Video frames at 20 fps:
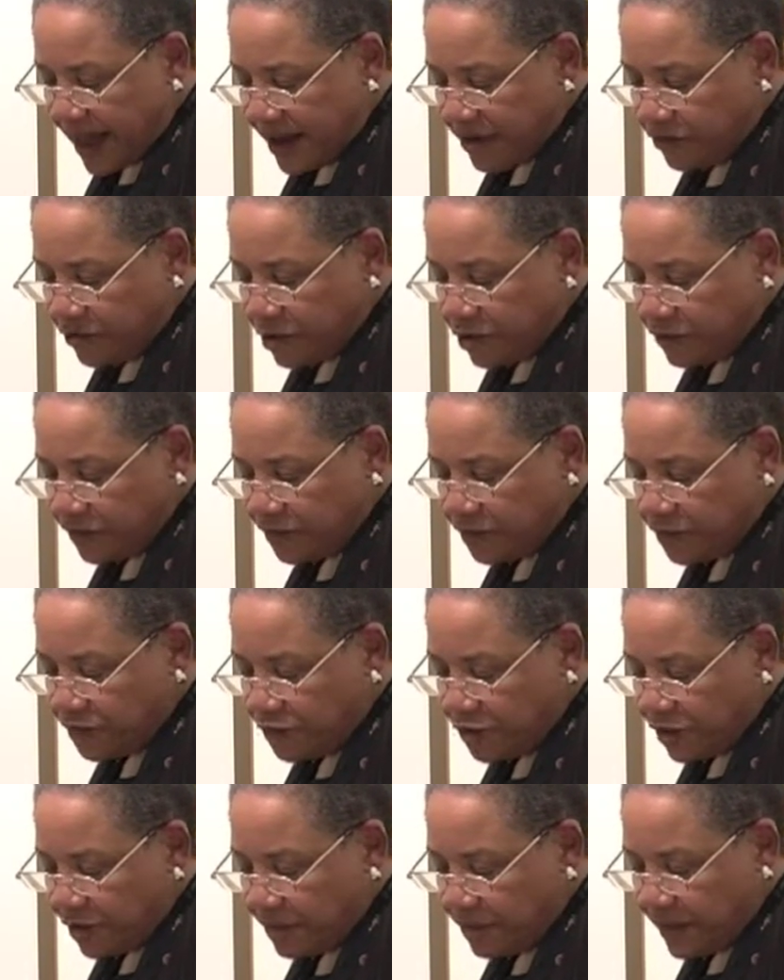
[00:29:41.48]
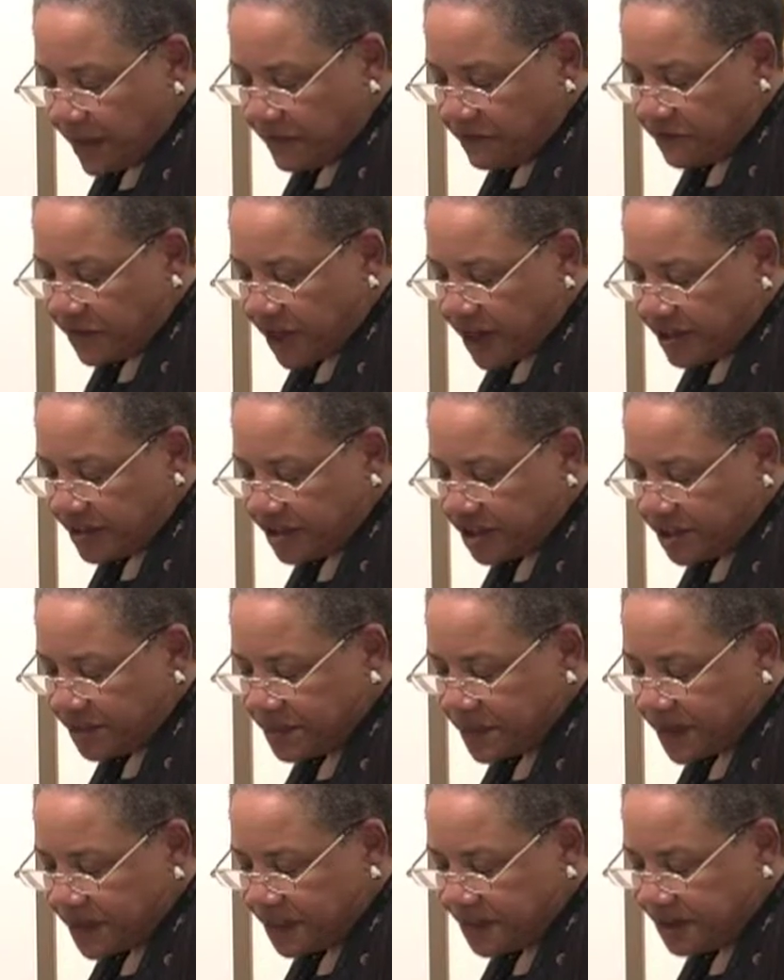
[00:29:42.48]
I wrote for my father's
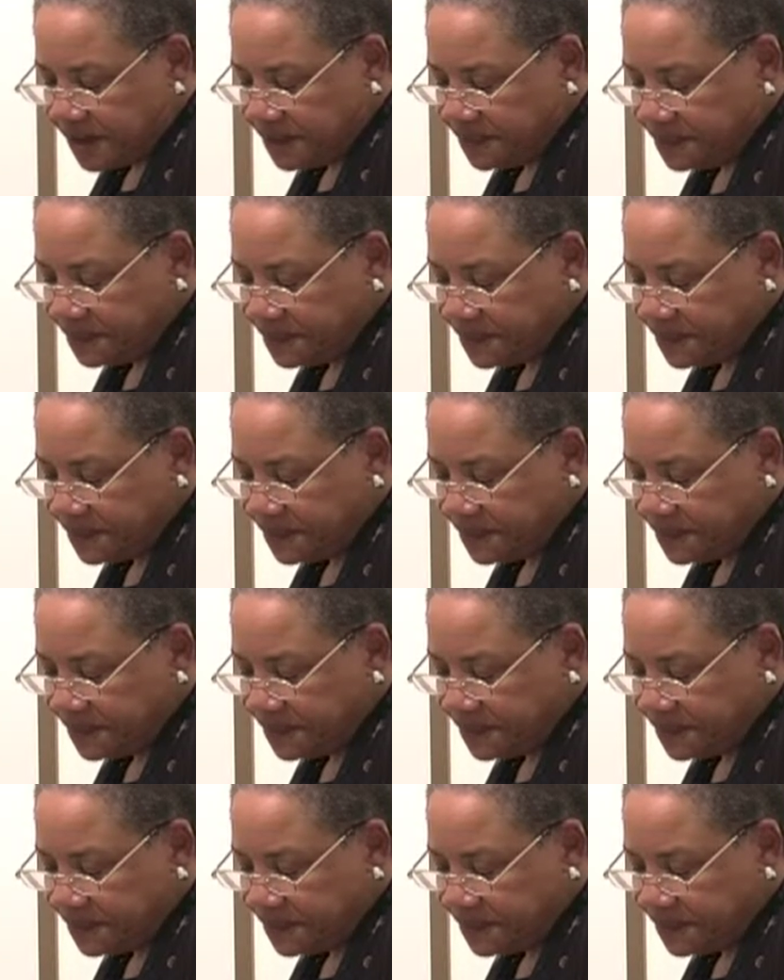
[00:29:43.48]
mother.